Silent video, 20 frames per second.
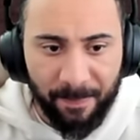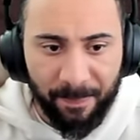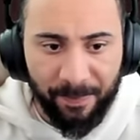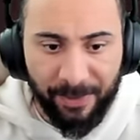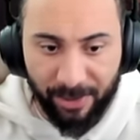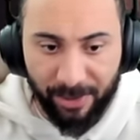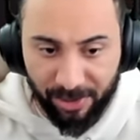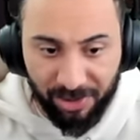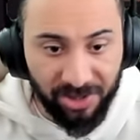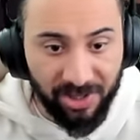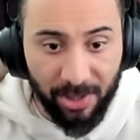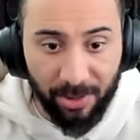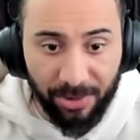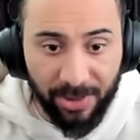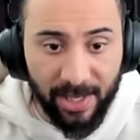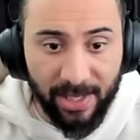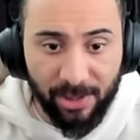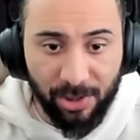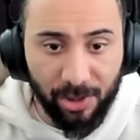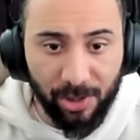there's still
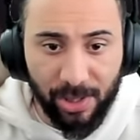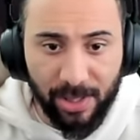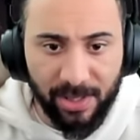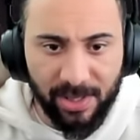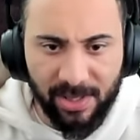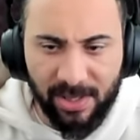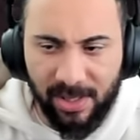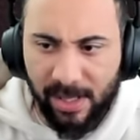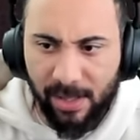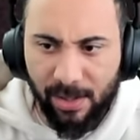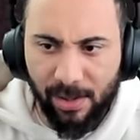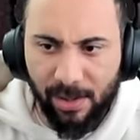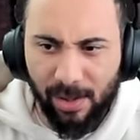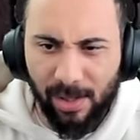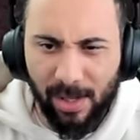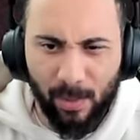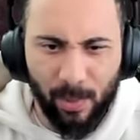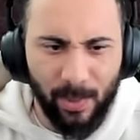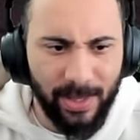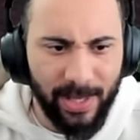things you're going to see and
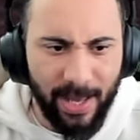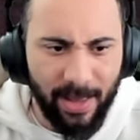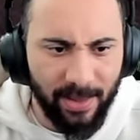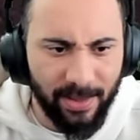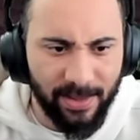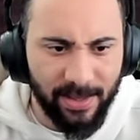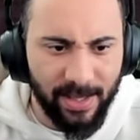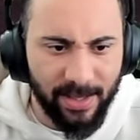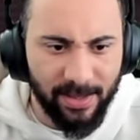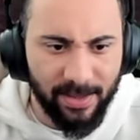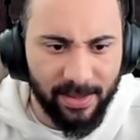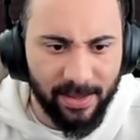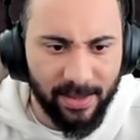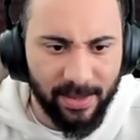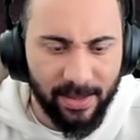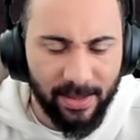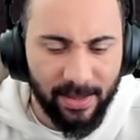you're like, what the hell is this?